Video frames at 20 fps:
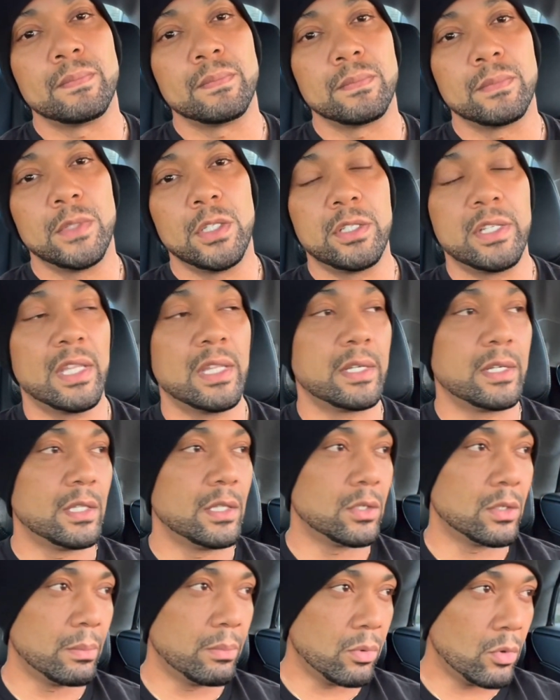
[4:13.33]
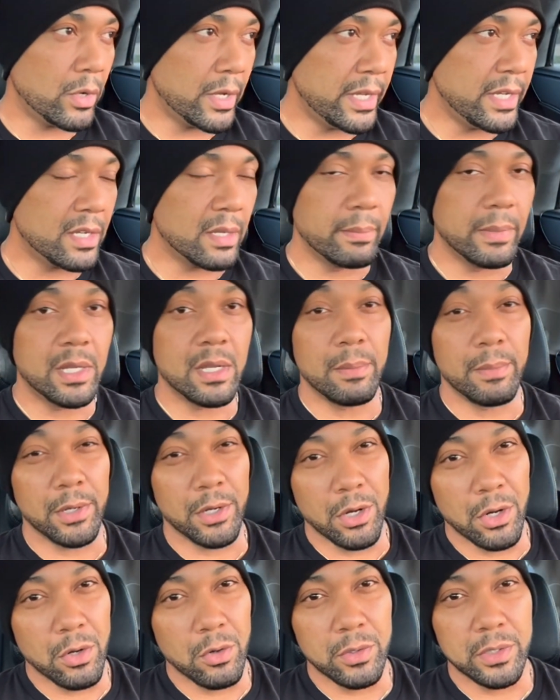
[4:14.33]
You're telling a little boy he can become a
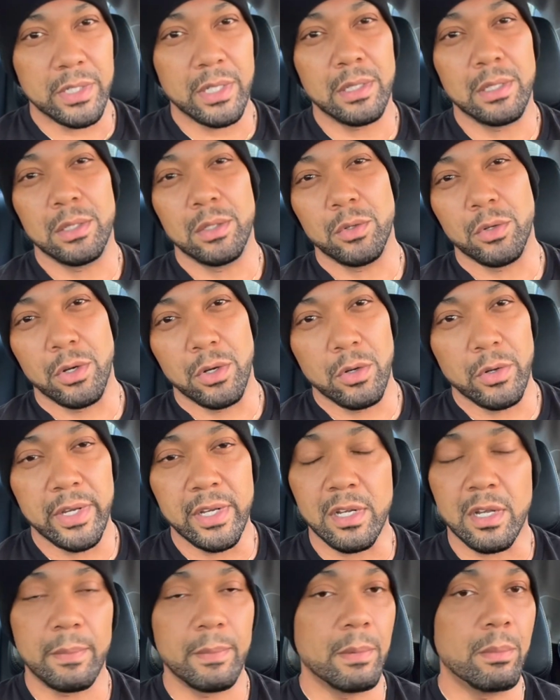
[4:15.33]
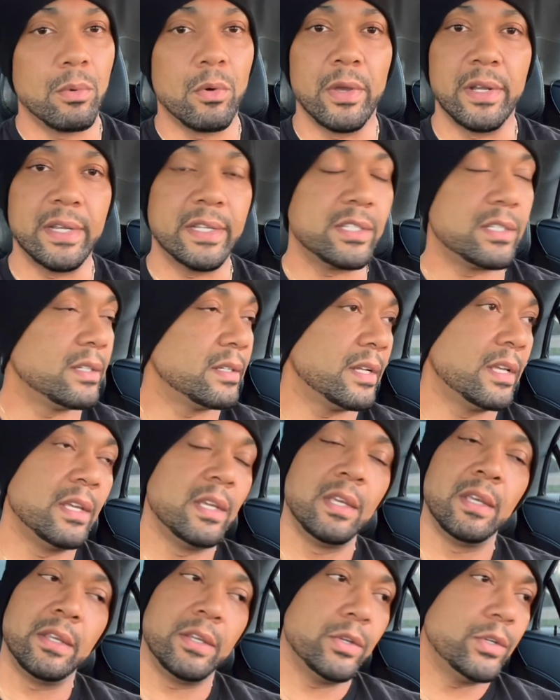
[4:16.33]
girl, and telling a little girl he can become a boy, and that's
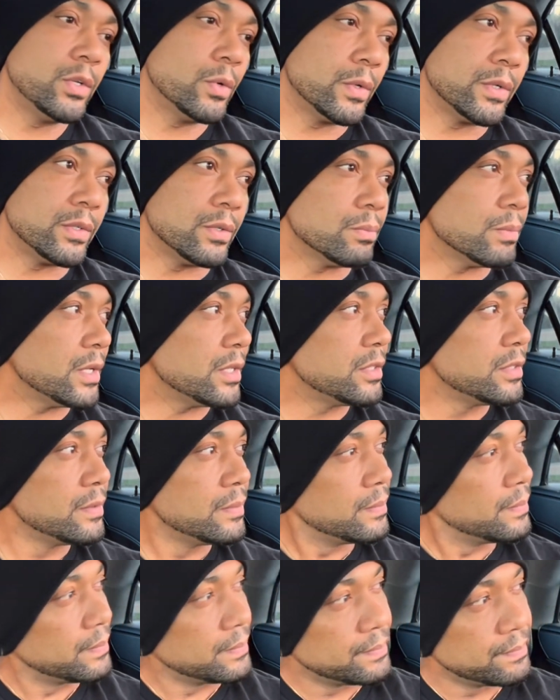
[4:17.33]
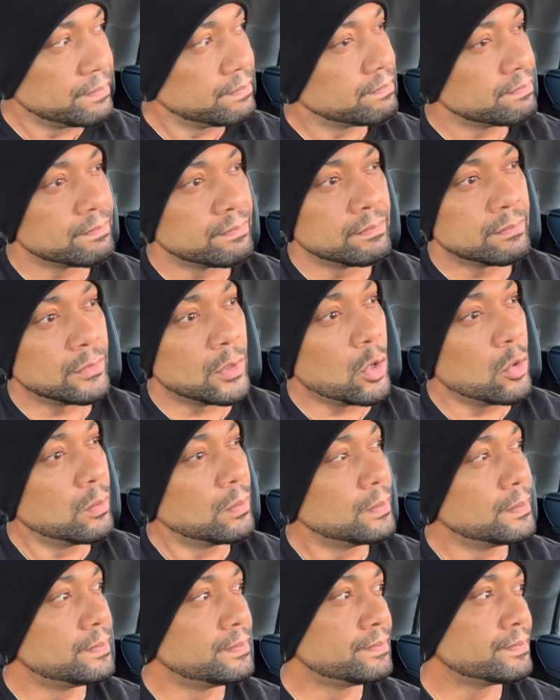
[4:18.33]
you're doing too much. Nope.
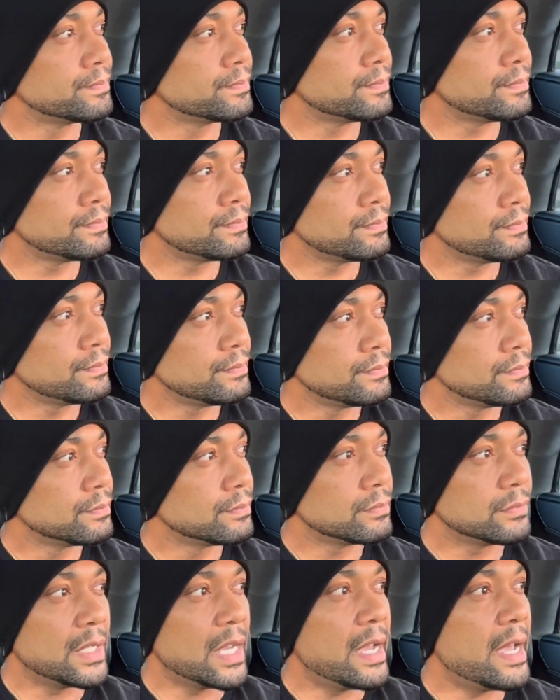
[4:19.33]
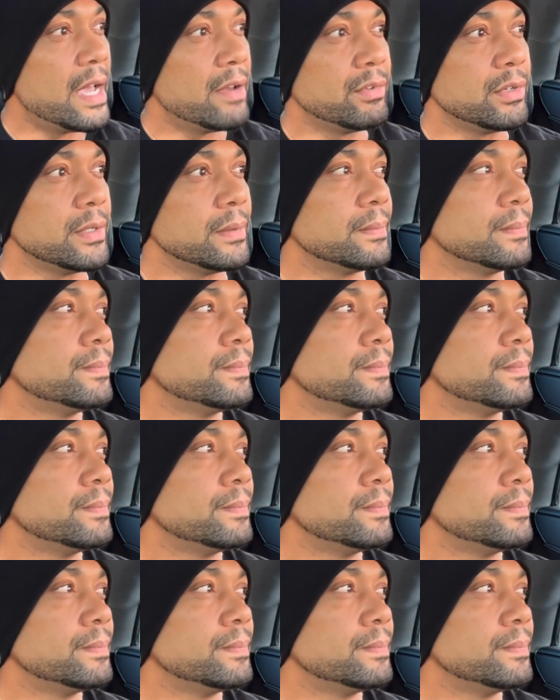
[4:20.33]
Not having it.